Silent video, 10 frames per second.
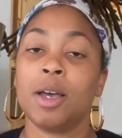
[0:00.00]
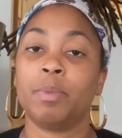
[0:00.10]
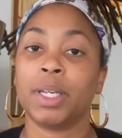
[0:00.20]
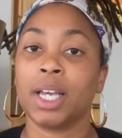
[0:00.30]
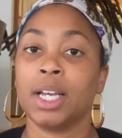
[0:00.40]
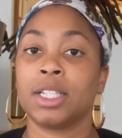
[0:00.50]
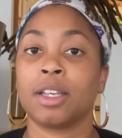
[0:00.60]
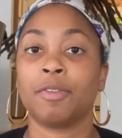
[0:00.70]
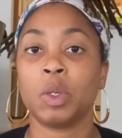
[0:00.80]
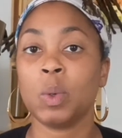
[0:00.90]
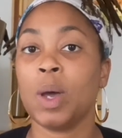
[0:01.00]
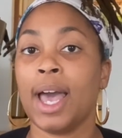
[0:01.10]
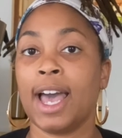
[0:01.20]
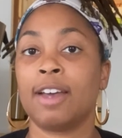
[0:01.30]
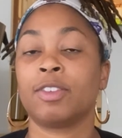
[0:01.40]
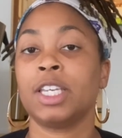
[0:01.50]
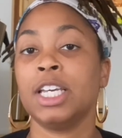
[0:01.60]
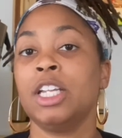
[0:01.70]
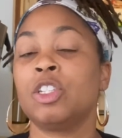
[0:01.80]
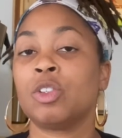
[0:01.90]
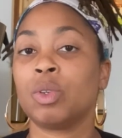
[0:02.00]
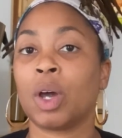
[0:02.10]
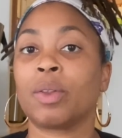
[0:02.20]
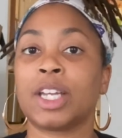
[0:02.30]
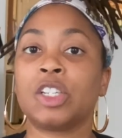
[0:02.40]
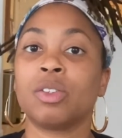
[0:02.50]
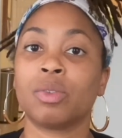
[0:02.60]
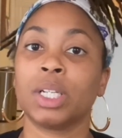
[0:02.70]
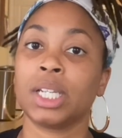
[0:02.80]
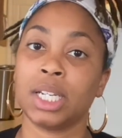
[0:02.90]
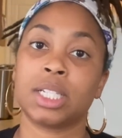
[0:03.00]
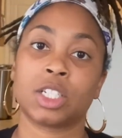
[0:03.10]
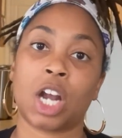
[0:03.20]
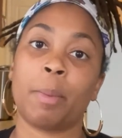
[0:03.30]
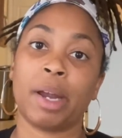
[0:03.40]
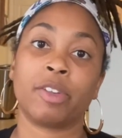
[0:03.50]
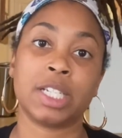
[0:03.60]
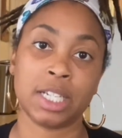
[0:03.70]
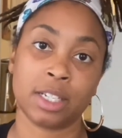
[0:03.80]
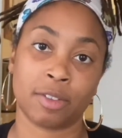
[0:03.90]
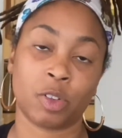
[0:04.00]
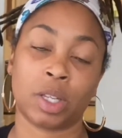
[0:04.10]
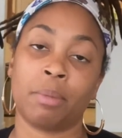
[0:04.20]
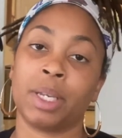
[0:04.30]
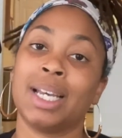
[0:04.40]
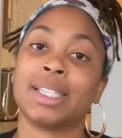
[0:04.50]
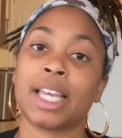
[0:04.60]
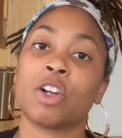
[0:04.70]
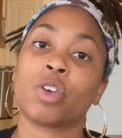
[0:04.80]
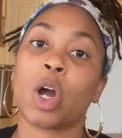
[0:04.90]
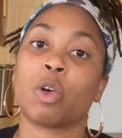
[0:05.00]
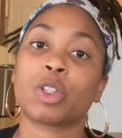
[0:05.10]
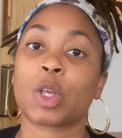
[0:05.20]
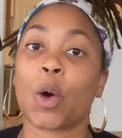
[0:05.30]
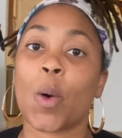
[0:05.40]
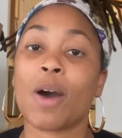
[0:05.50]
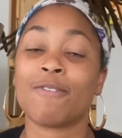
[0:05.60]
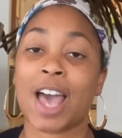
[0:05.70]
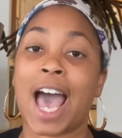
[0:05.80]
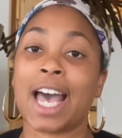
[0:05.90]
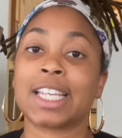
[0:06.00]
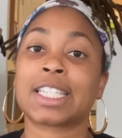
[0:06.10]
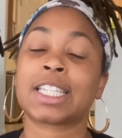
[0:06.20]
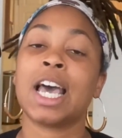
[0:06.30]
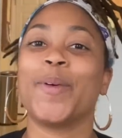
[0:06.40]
because if you have kids, you know that you really need to shop every season for them because they grow so fast.